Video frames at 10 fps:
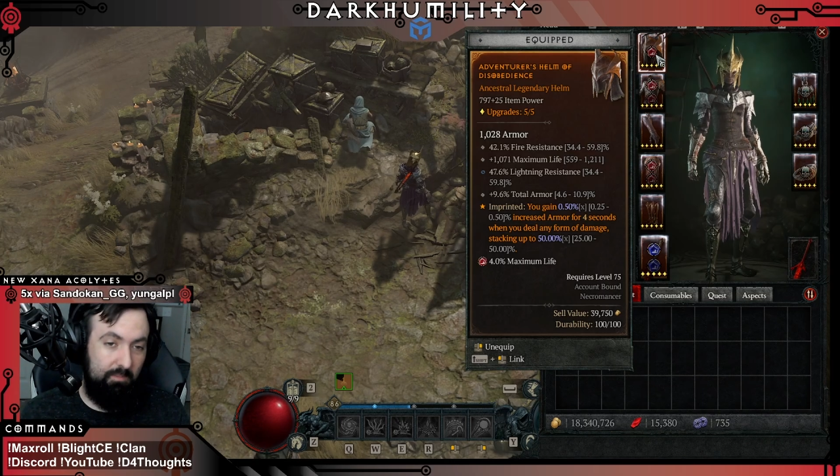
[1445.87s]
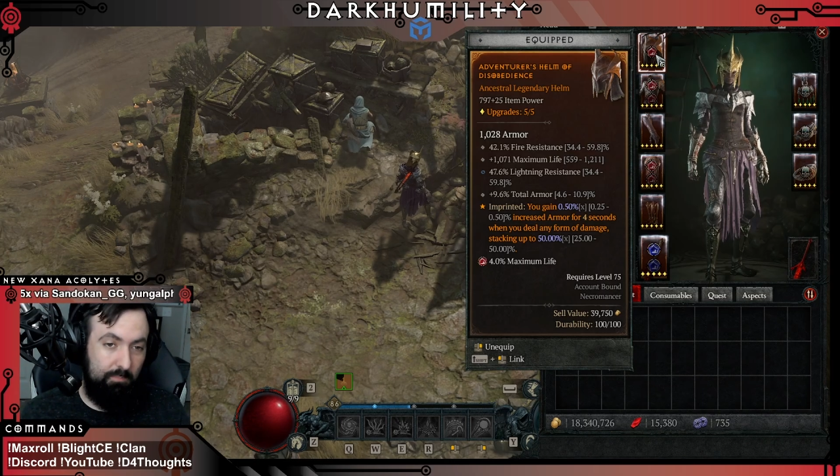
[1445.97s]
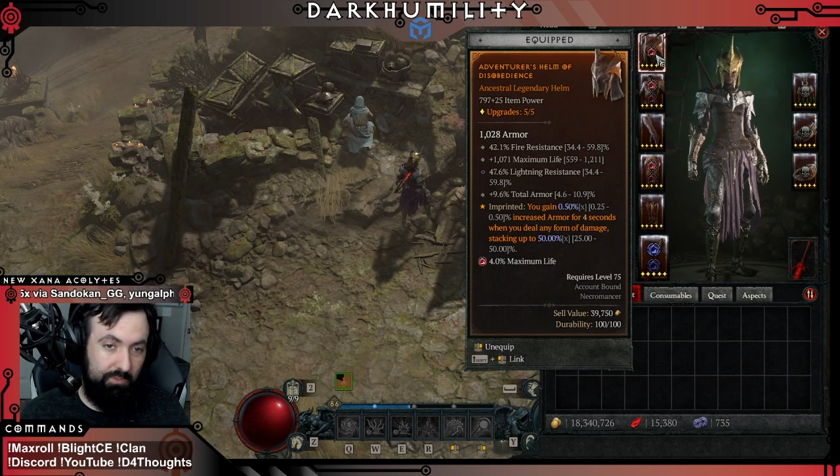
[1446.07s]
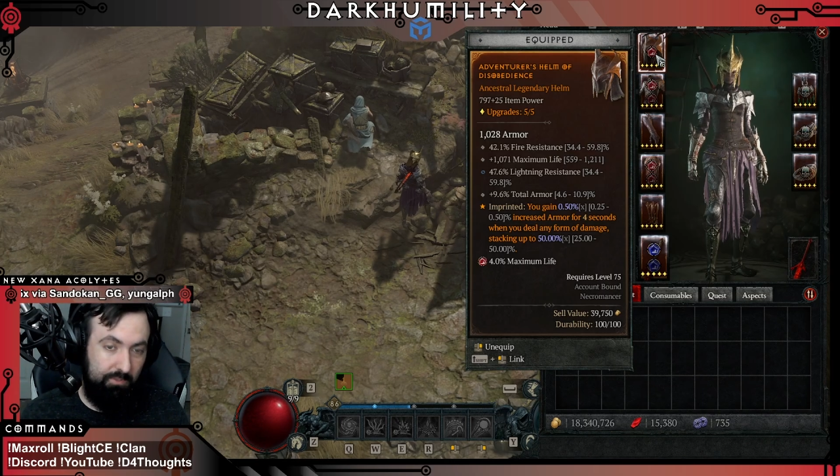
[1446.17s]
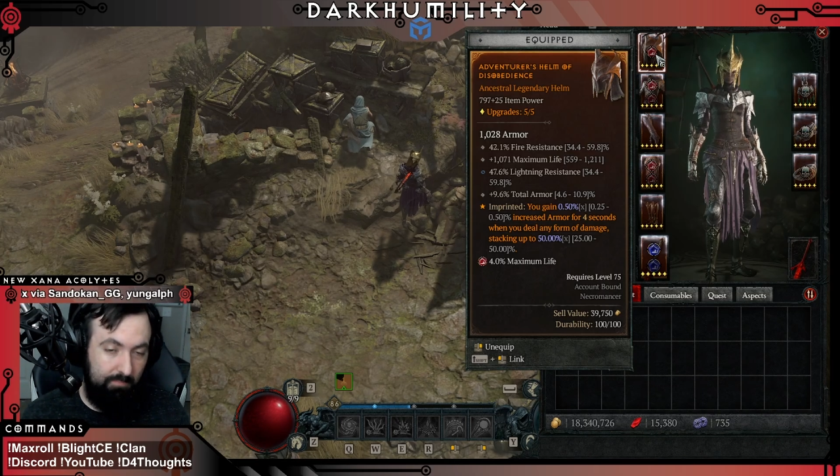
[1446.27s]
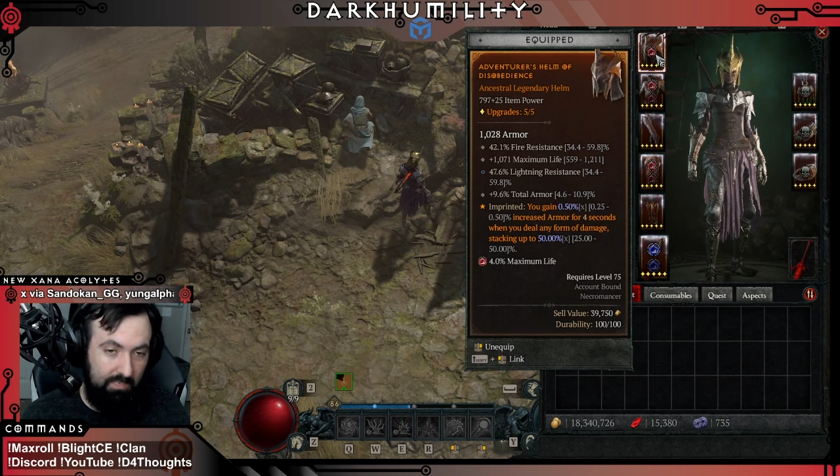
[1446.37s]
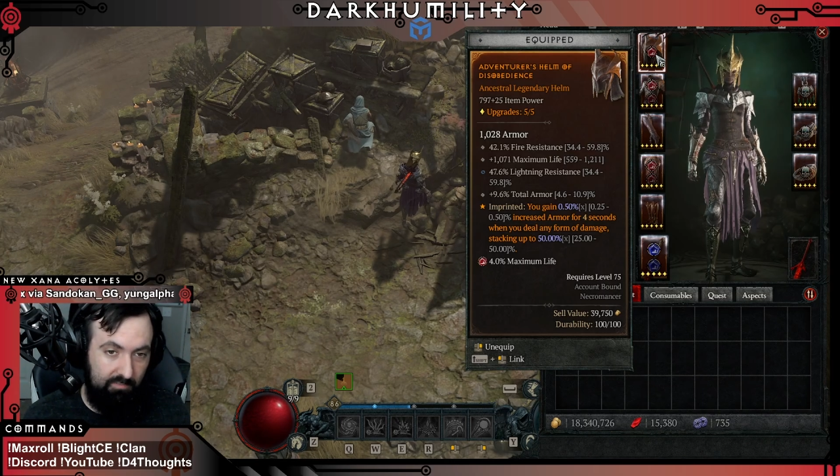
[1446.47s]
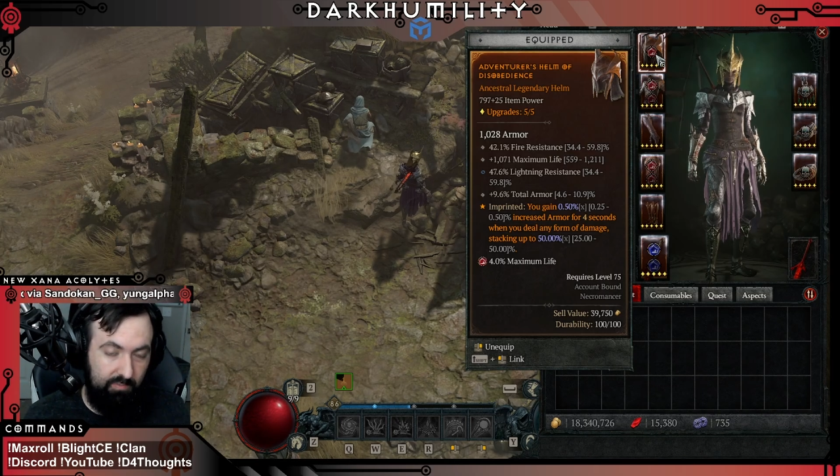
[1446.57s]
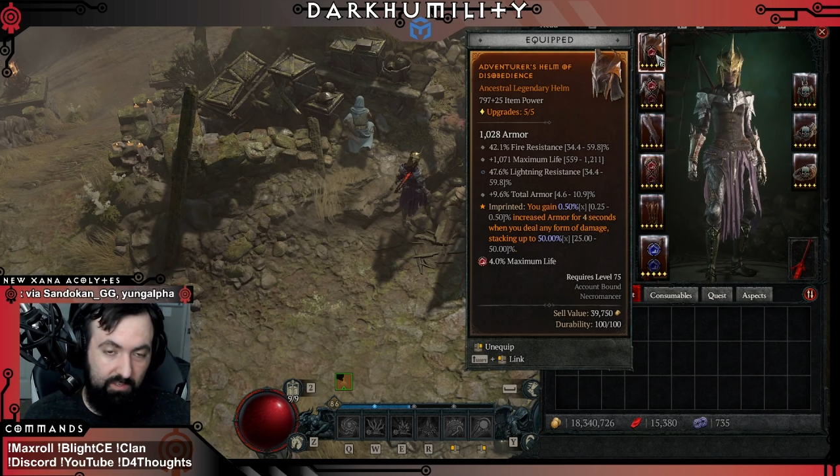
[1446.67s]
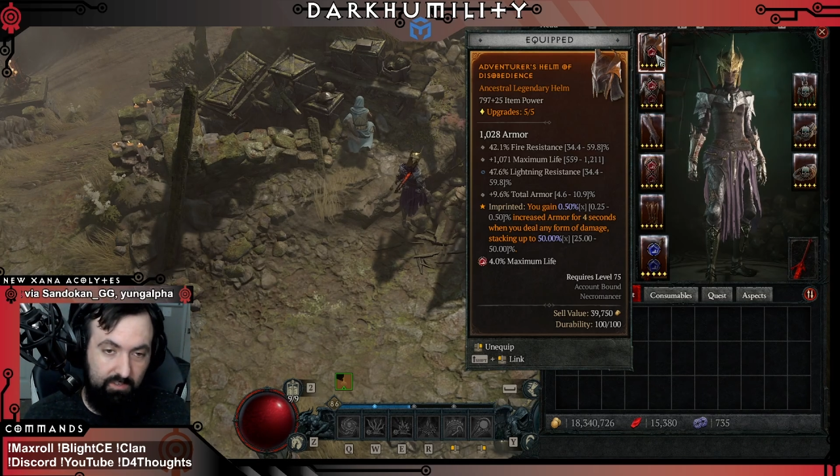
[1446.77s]
But the
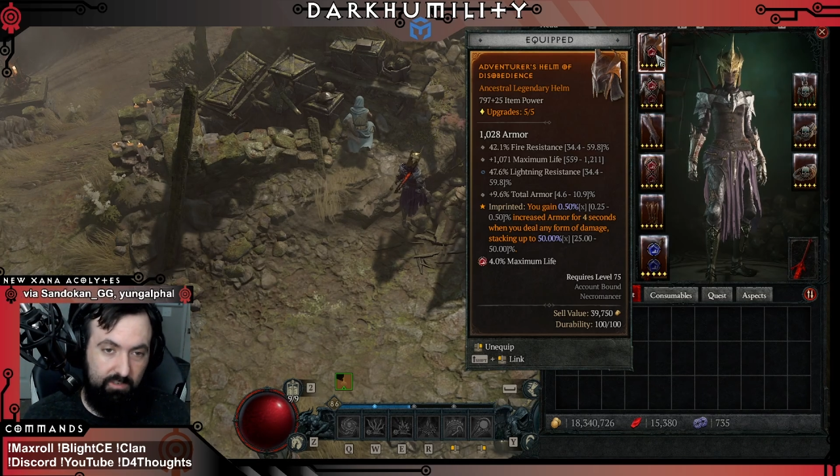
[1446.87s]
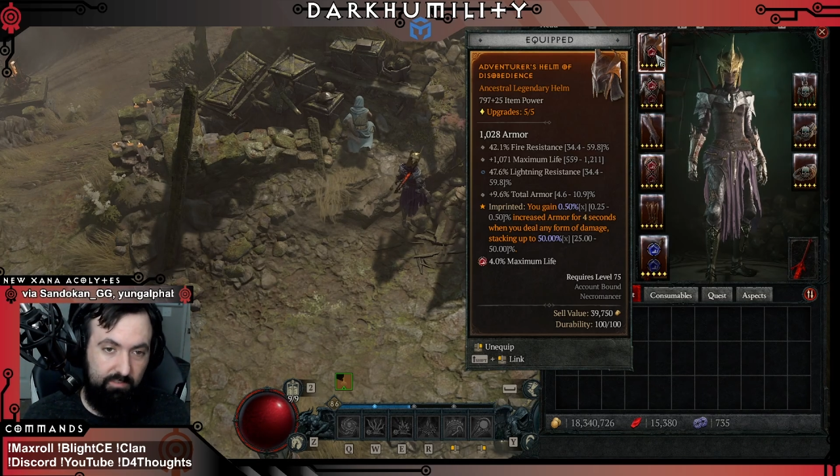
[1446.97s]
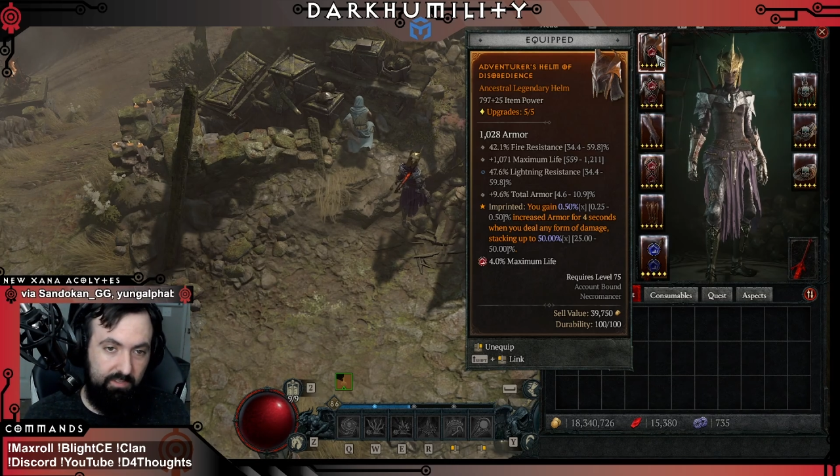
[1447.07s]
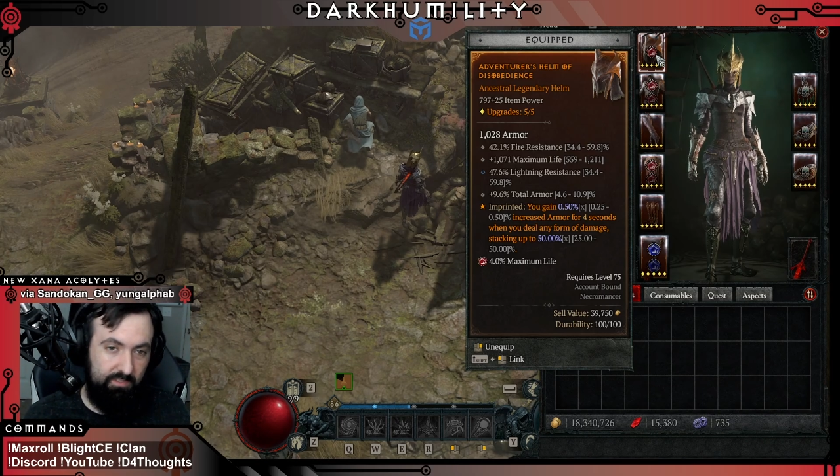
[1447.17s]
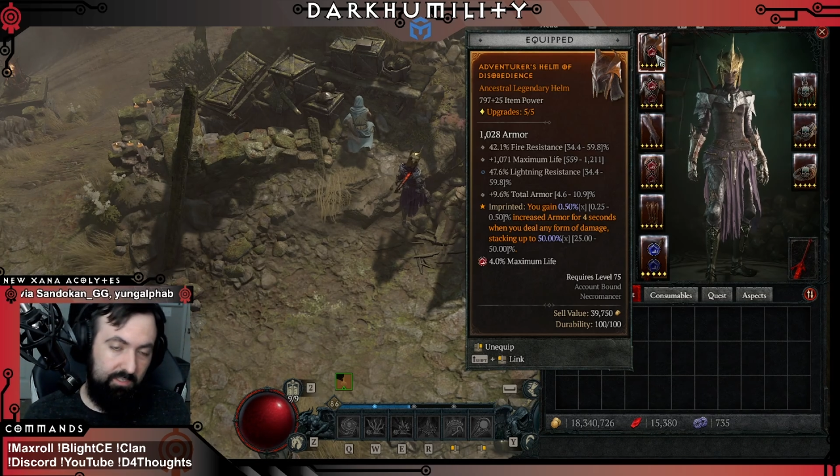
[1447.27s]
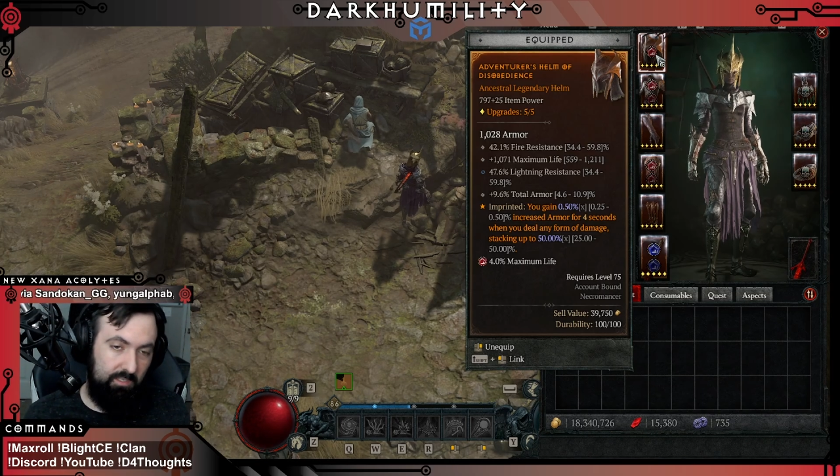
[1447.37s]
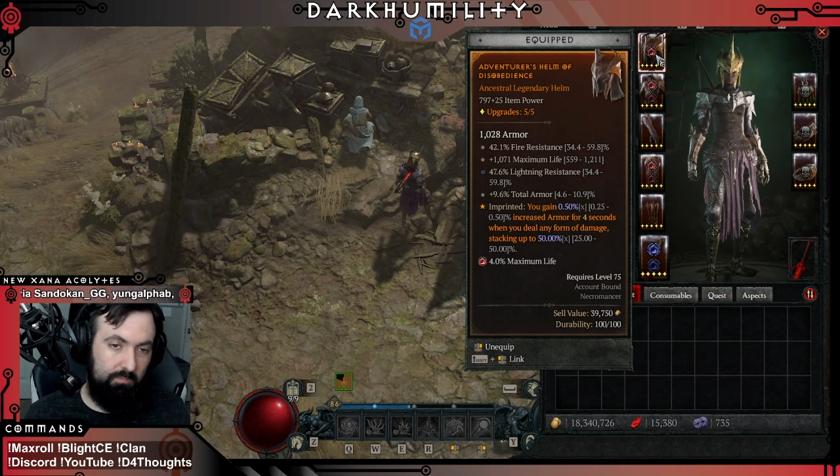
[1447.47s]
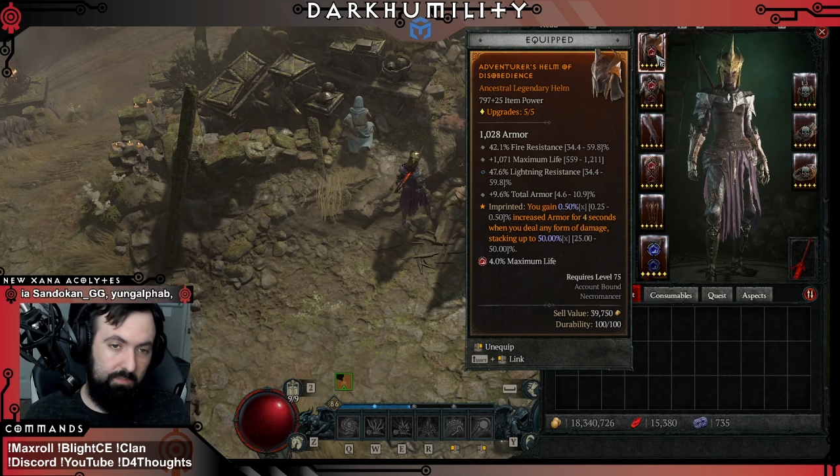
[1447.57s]
main function of this helm